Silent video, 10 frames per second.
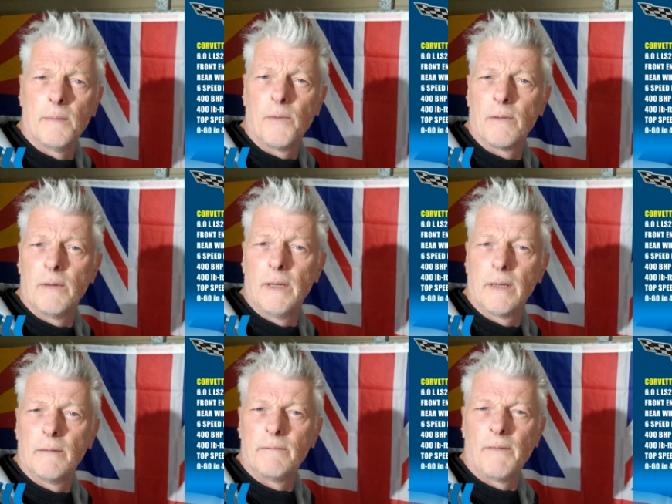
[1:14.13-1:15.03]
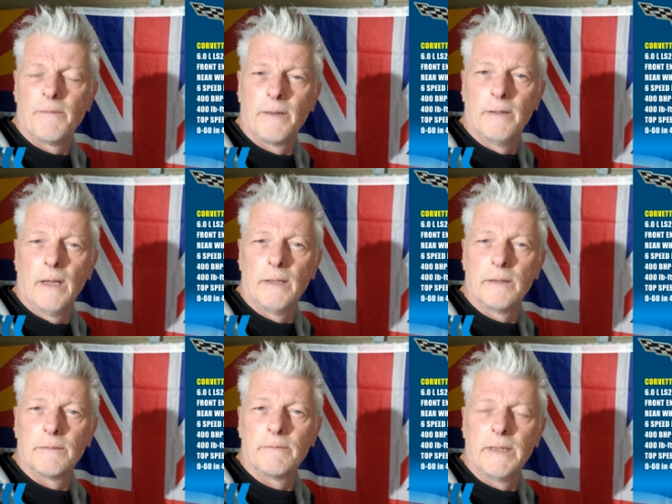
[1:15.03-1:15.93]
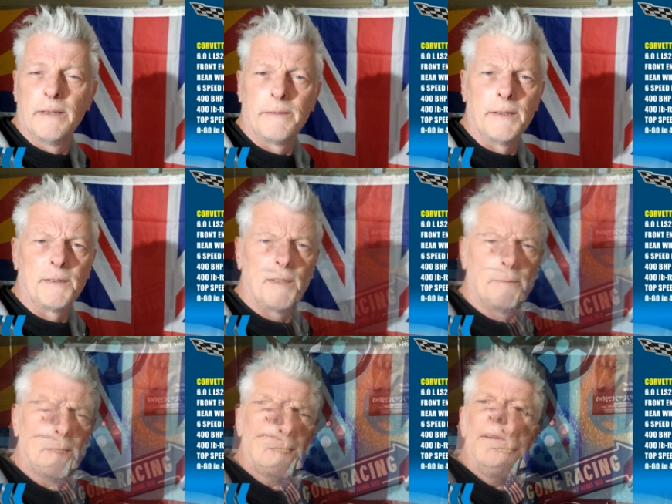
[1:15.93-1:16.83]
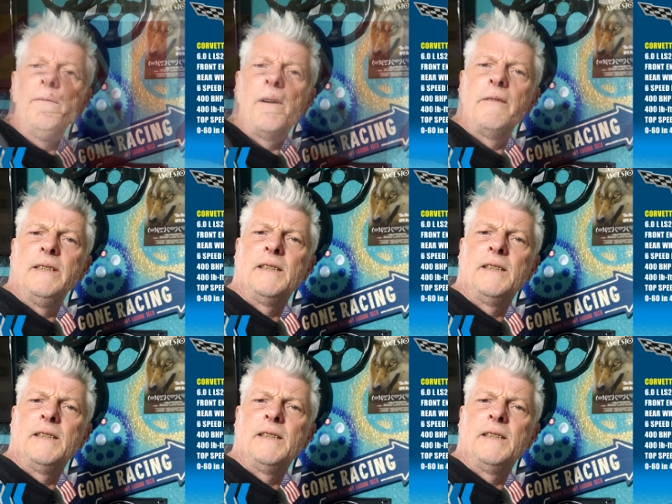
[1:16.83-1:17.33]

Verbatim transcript: i'm not really going to run through that you can read it for yourself obviously very uh,